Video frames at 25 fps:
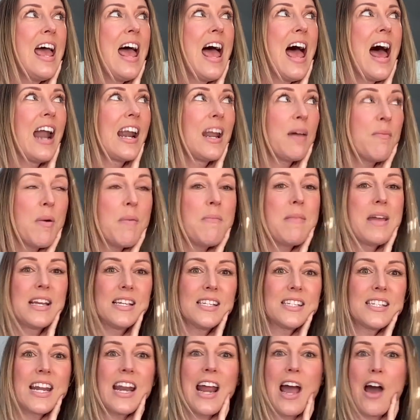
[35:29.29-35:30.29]
and I'm
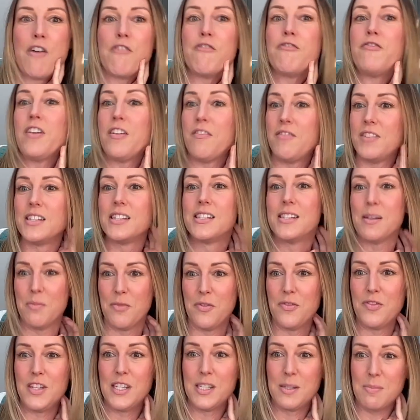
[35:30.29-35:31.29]
amazed at how vivid some
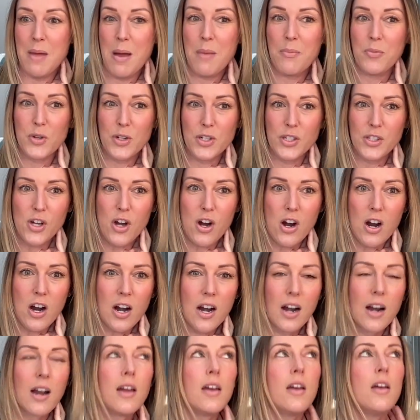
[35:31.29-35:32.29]
of these memories
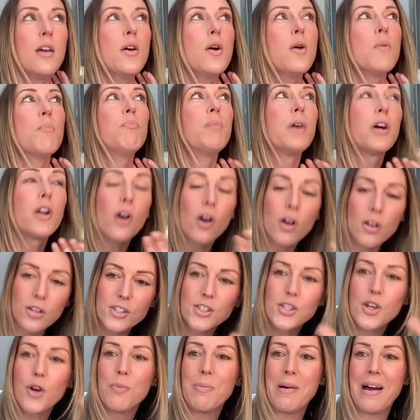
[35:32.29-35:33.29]
are, but
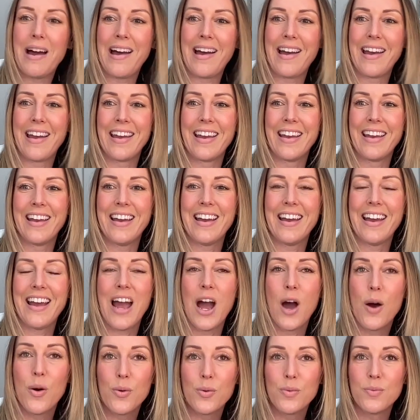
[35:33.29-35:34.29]
also by
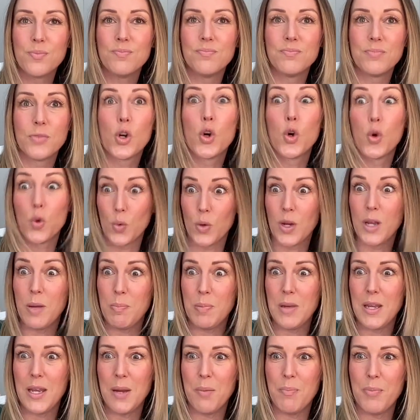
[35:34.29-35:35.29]
how
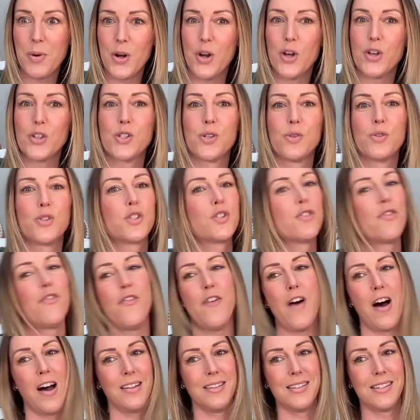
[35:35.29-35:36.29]
creepy but also just
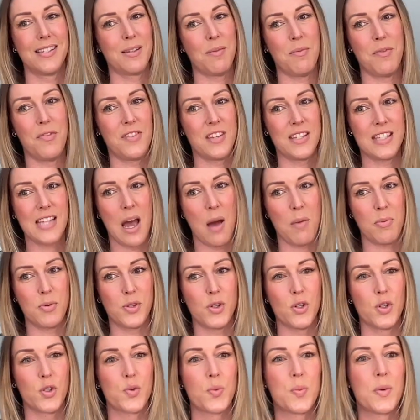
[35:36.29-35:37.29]
fun some of these
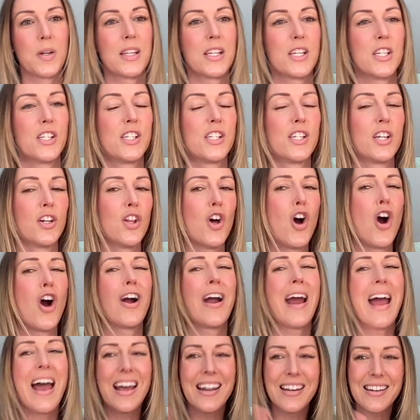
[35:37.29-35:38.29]
episodes really still are,
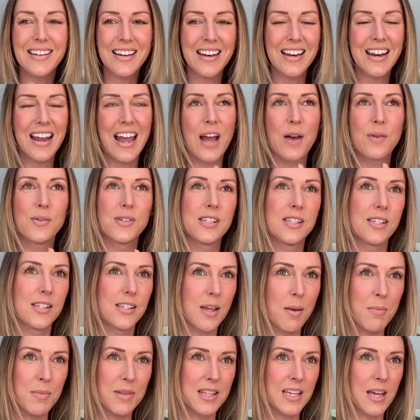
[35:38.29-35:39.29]
and how
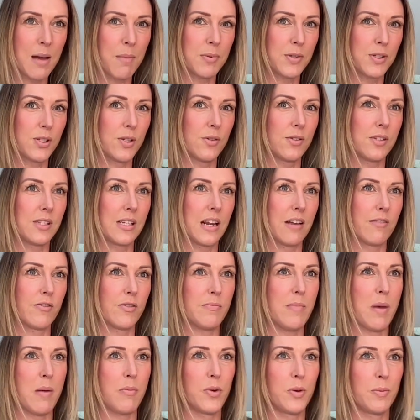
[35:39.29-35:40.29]
some of the episodes that I
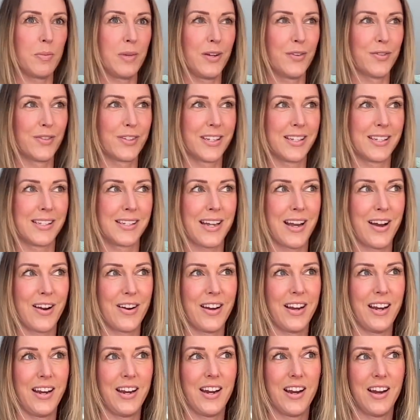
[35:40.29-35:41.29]
remember being really
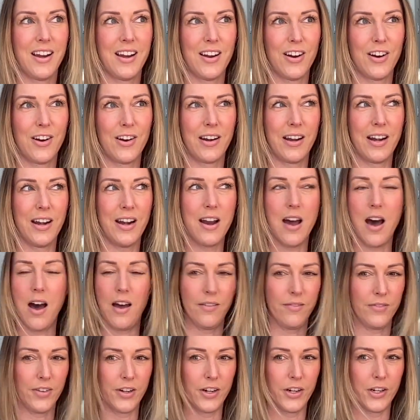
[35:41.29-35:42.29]
scary are
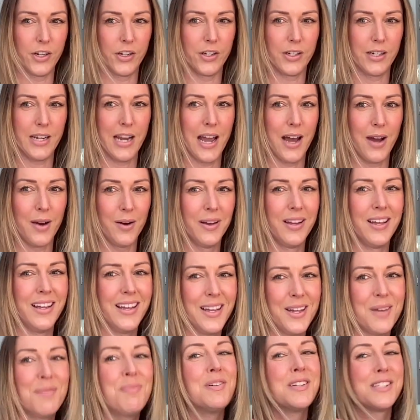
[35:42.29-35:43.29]
not very good now,
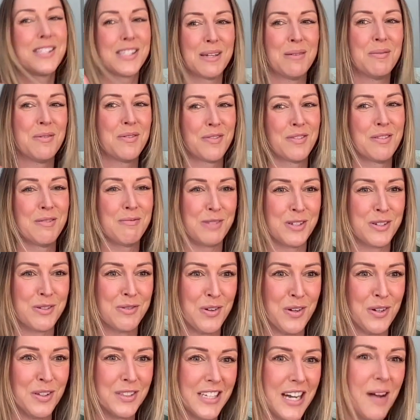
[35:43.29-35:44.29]
but some of them do
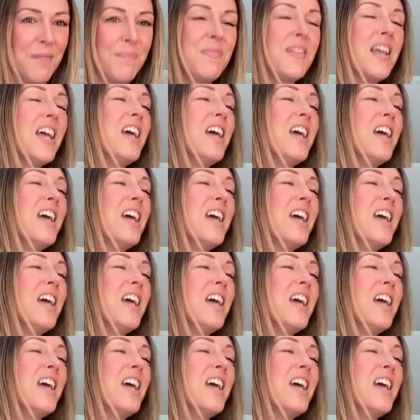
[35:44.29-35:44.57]
hold up.